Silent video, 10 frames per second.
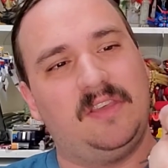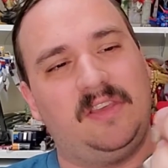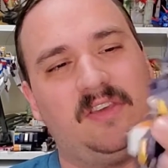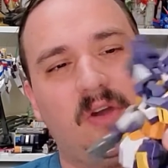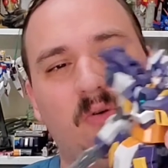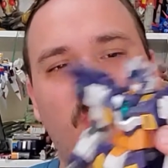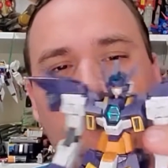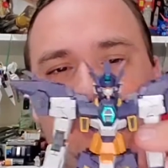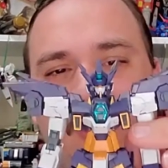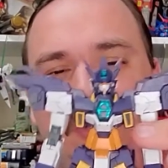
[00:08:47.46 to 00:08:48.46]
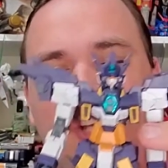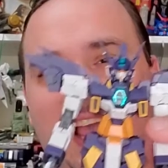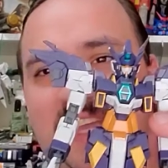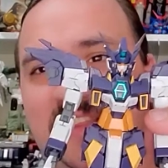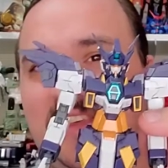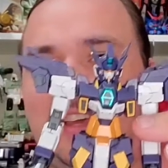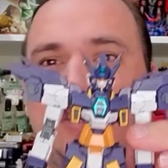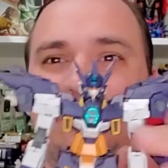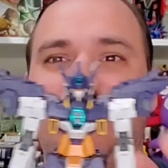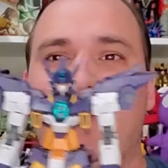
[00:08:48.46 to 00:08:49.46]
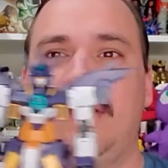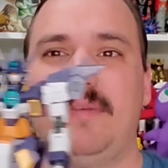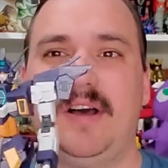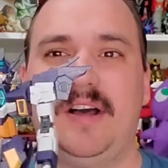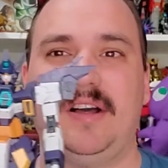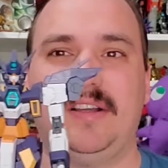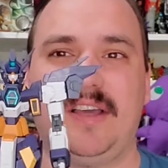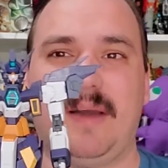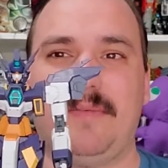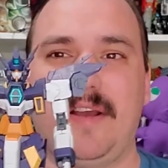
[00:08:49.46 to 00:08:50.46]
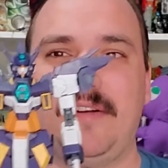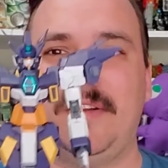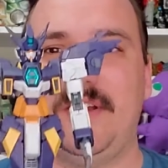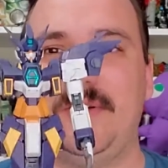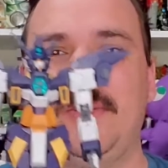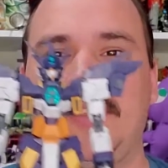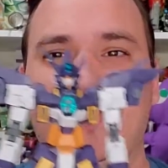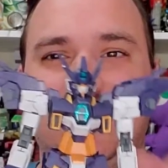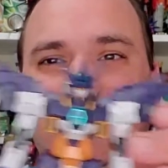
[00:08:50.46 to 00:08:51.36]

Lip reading: Ghost jacket things from Kamen Rider Ghost.